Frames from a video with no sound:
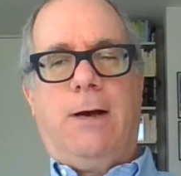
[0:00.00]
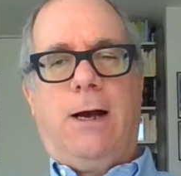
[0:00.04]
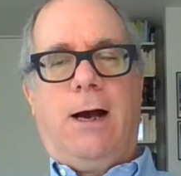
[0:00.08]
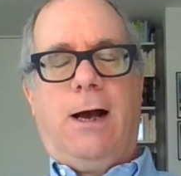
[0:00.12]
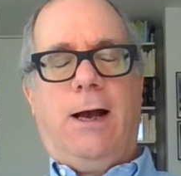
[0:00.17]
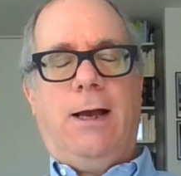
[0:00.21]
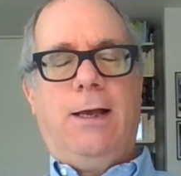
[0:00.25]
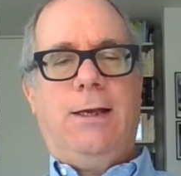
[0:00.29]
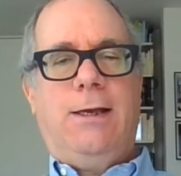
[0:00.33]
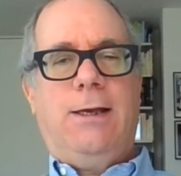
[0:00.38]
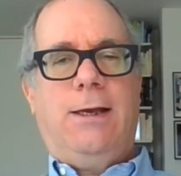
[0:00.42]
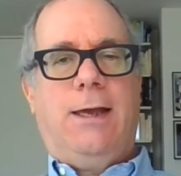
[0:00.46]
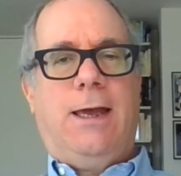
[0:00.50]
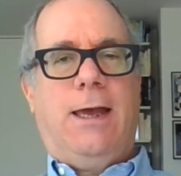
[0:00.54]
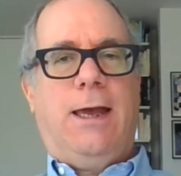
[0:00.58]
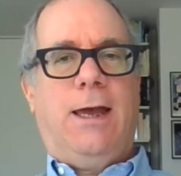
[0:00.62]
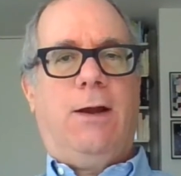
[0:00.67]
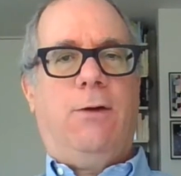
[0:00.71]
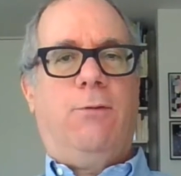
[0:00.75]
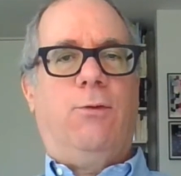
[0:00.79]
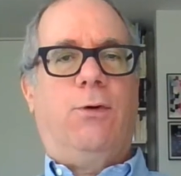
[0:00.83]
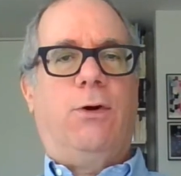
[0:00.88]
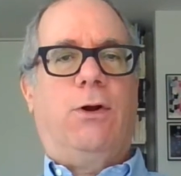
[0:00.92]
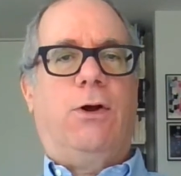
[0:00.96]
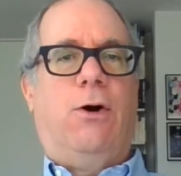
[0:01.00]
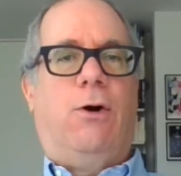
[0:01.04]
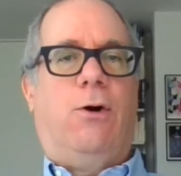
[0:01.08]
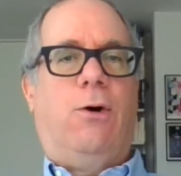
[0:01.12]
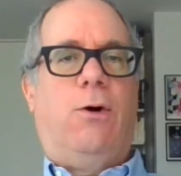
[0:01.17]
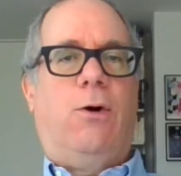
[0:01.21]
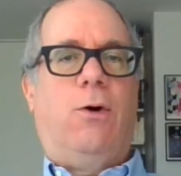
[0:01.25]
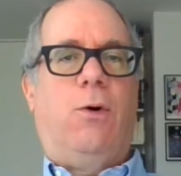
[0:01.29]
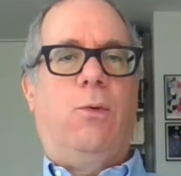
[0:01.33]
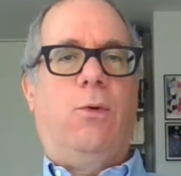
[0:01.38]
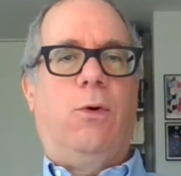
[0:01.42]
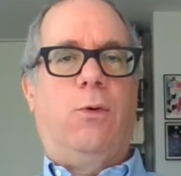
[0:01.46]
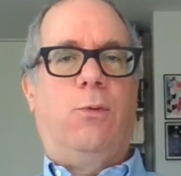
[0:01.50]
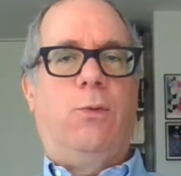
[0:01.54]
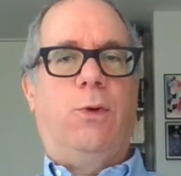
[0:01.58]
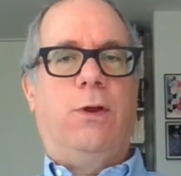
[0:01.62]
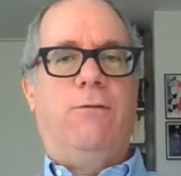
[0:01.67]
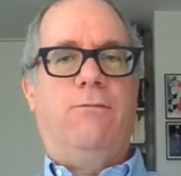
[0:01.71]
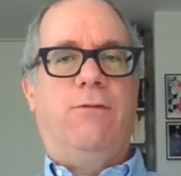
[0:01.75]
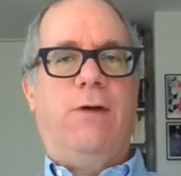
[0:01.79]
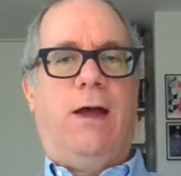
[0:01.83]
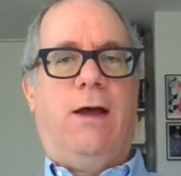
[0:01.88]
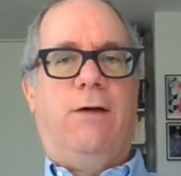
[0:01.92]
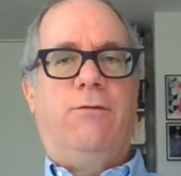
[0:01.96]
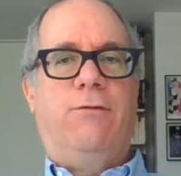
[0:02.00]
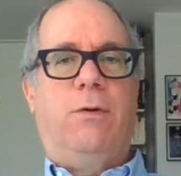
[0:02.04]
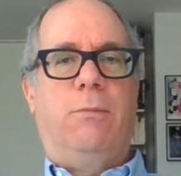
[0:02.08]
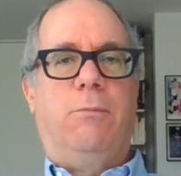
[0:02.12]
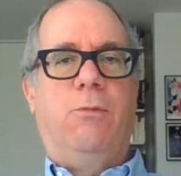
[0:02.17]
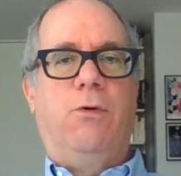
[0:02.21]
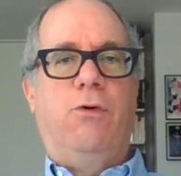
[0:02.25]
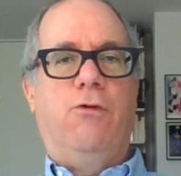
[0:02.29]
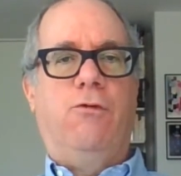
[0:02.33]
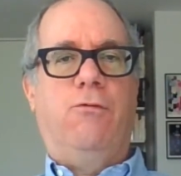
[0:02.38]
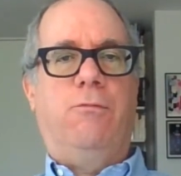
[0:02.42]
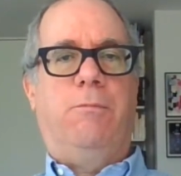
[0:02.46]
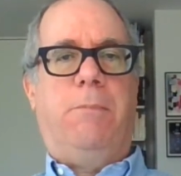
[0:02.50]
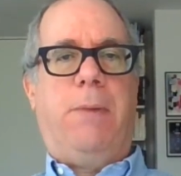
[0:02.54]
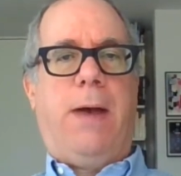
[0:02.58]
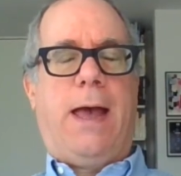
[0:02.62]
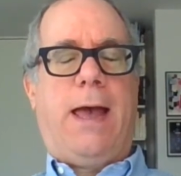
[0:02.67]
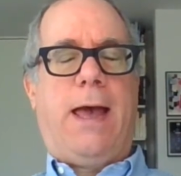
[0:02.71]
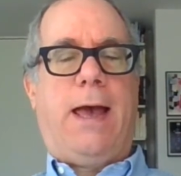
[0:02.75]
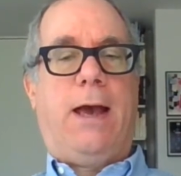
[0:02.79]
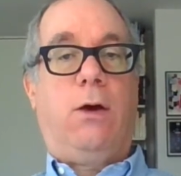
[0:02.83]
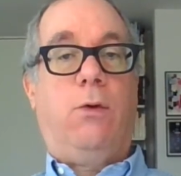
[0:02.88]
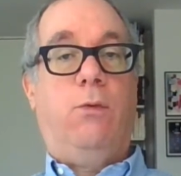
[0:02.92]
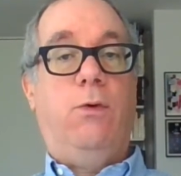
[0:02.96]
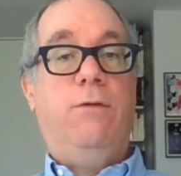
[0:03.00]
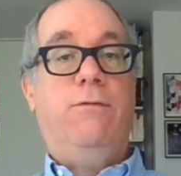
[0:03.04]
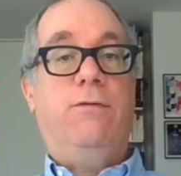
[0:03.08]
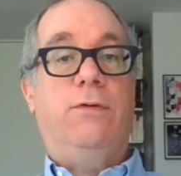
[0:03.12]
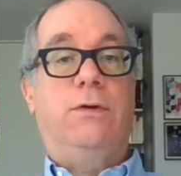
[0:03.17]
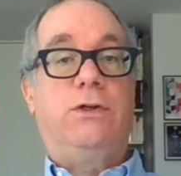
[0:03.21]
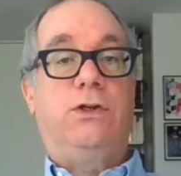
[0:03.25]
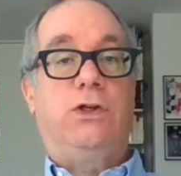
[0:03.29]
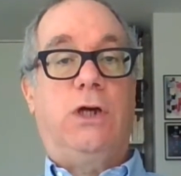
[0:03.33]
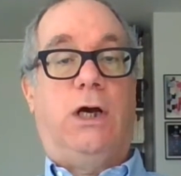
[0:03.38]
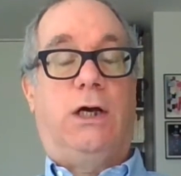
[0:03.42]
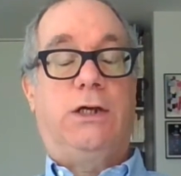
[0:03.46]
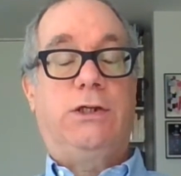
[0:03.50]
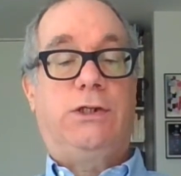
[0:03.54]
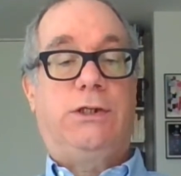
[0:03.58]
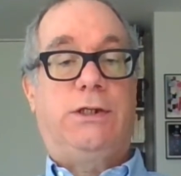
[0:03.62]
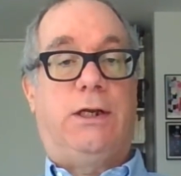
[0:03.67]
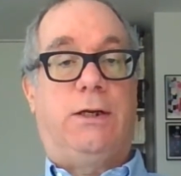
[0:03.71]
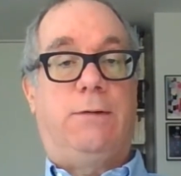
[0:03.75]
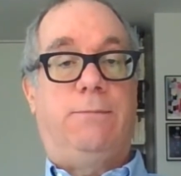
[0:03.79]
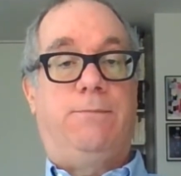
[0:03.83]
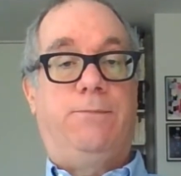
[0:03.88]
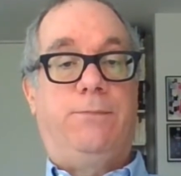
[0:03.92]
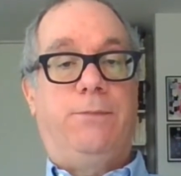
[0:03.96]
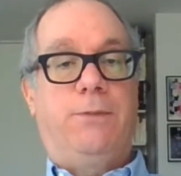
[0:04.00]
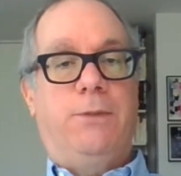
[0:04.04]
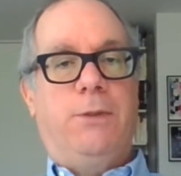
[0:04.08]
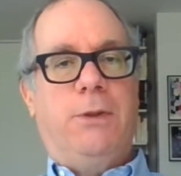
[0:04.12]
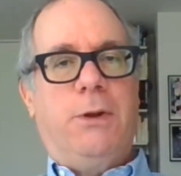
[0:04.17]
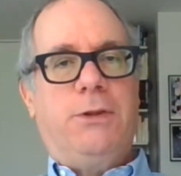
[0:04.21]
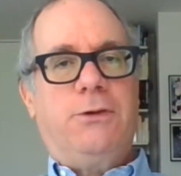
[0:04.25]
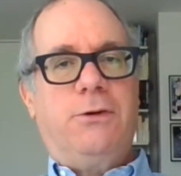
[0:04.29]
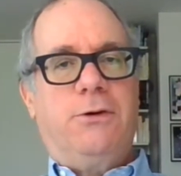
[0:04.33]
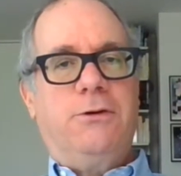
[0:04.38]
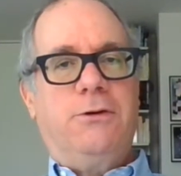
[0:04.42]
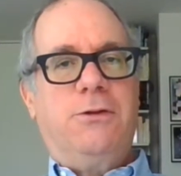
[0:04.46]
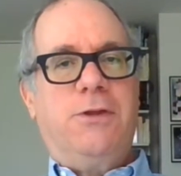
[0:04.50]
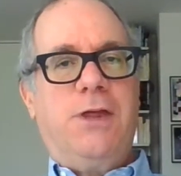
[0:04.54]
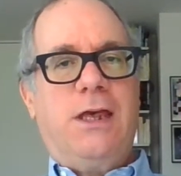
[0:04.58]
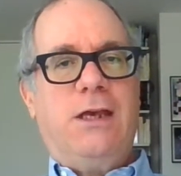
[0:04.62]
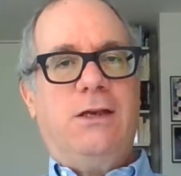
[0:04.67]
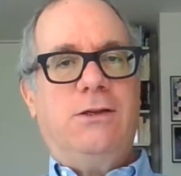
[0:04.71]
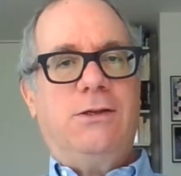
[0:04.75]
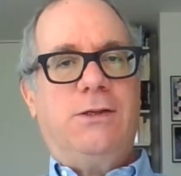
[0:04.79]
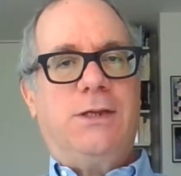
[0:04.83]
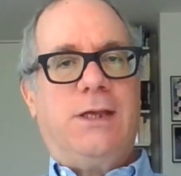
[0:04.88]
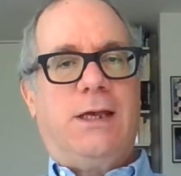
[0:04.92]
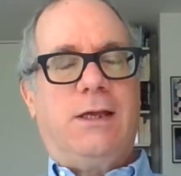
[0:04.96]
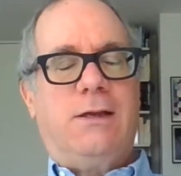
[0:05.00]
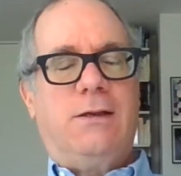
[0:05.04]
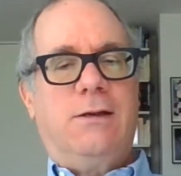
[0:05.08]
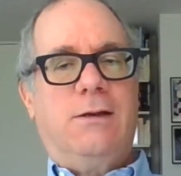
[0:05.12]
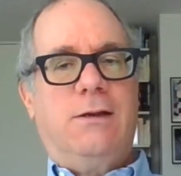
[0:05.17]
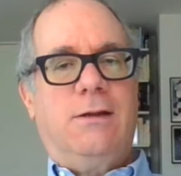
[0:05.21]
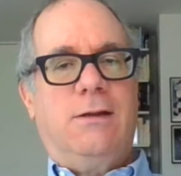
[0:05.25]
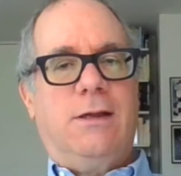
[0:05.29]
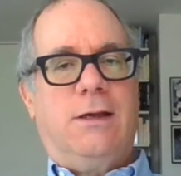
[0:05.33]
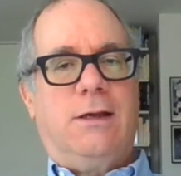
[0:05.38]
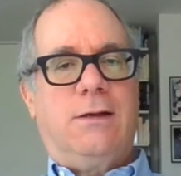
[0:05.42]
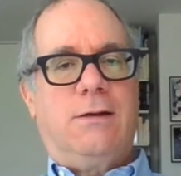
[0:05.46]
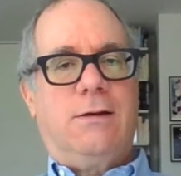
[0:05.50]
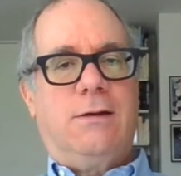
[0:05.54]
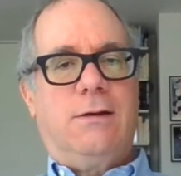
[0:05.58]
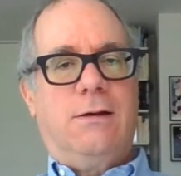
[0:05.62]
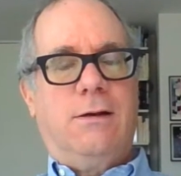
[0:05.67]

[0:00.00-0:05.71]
I can't recall where we've ever moved back. We've adjusted. But there are things that